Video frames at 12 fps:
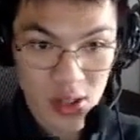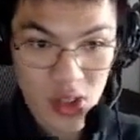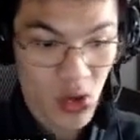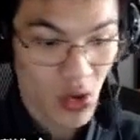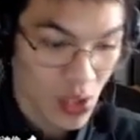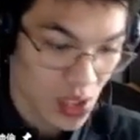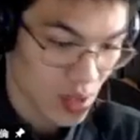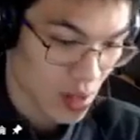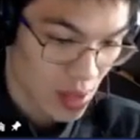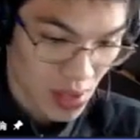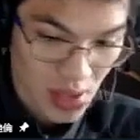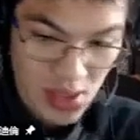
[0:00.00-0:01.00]
I saw that
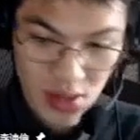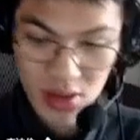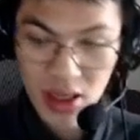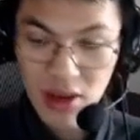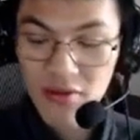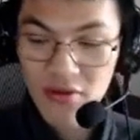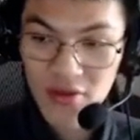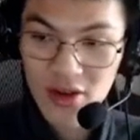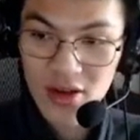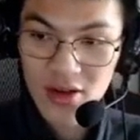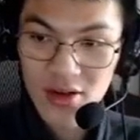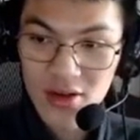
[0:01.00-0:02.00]
uh, they still give
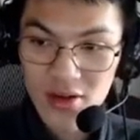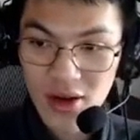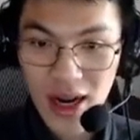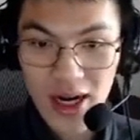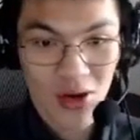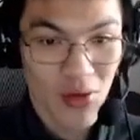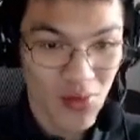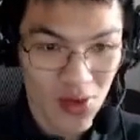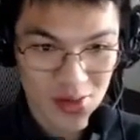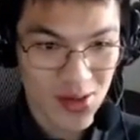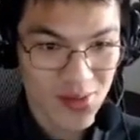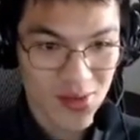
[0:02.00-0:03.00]
to other
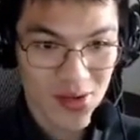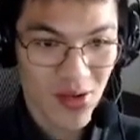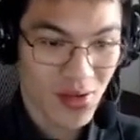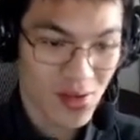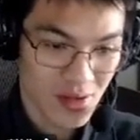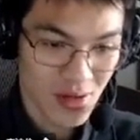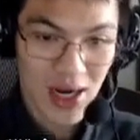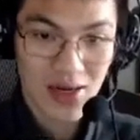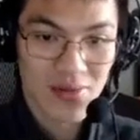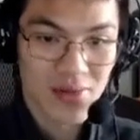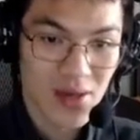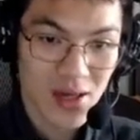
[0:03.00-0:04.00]
homeless people or to
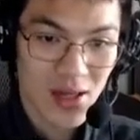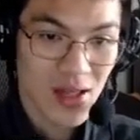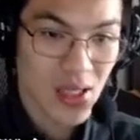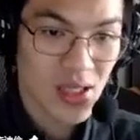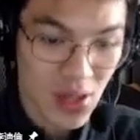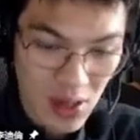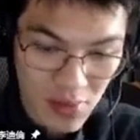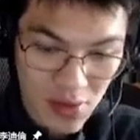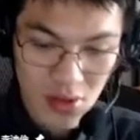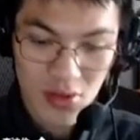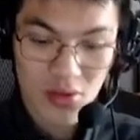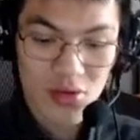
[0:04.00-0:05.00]
other, they're still
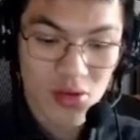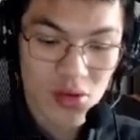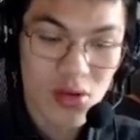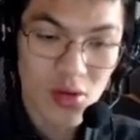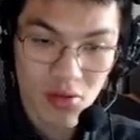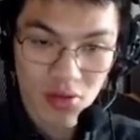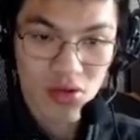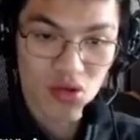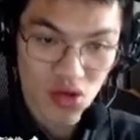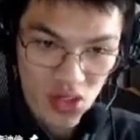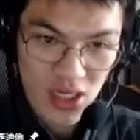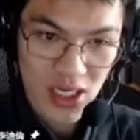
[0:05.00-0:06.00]
able to do the, the
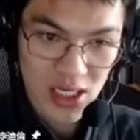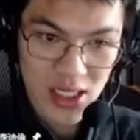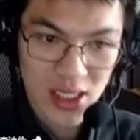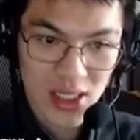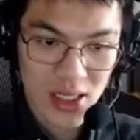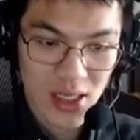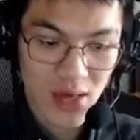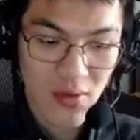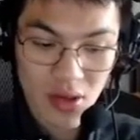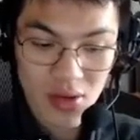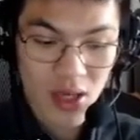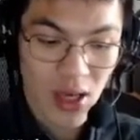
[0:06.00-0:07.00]
good things,
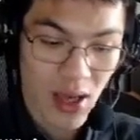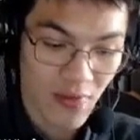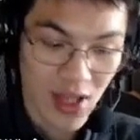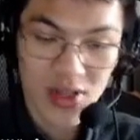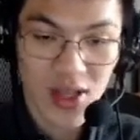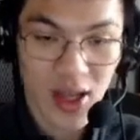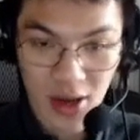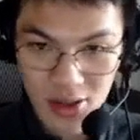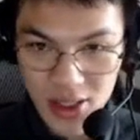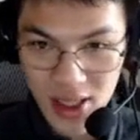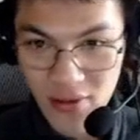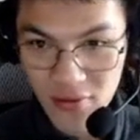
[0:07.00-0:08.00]
even though they have nothing
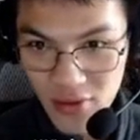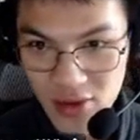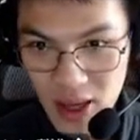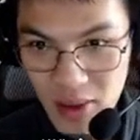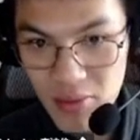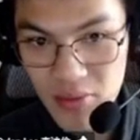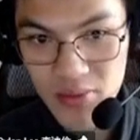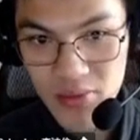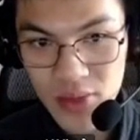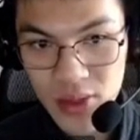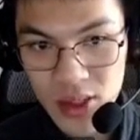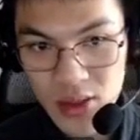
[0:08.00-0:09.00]
else left with them,
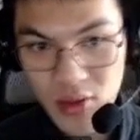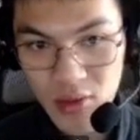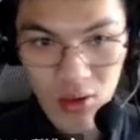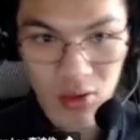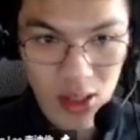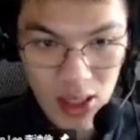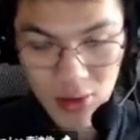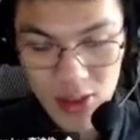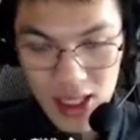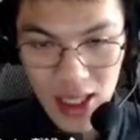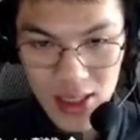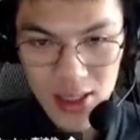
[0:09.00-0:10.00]
in
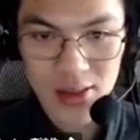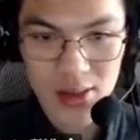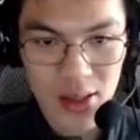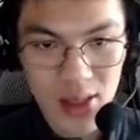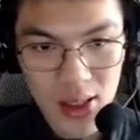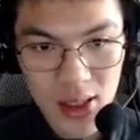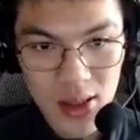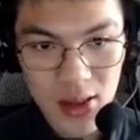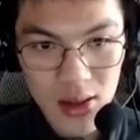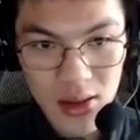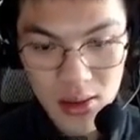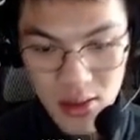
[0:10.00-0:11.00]
our sense.
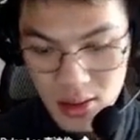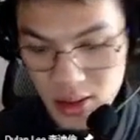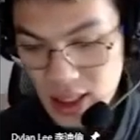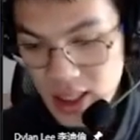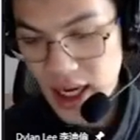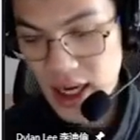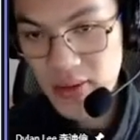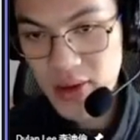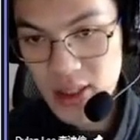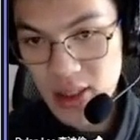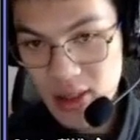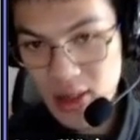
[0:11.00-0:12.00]
This kind of
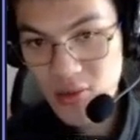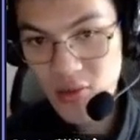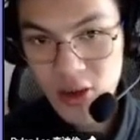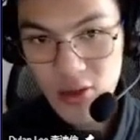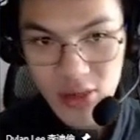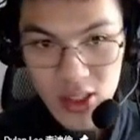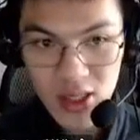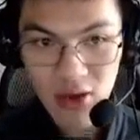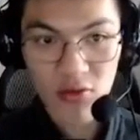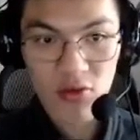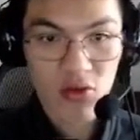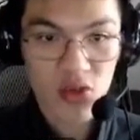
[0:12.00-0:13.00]
person will
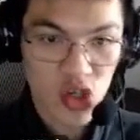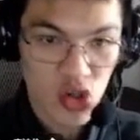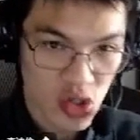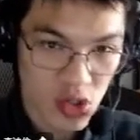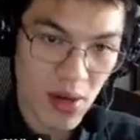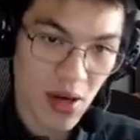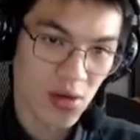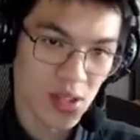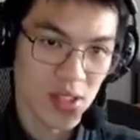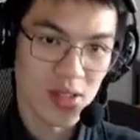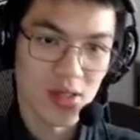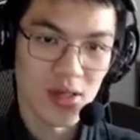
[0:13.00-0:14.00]
receive huge
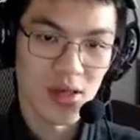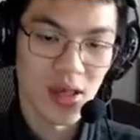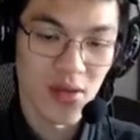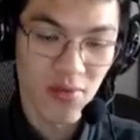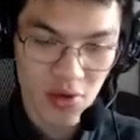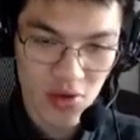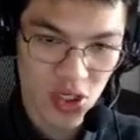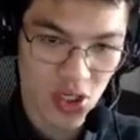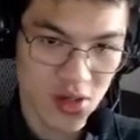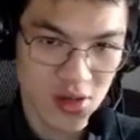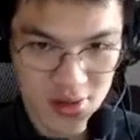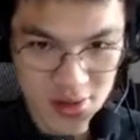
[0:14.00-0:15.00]
merits in
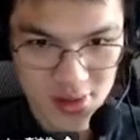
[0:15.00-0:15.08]
future.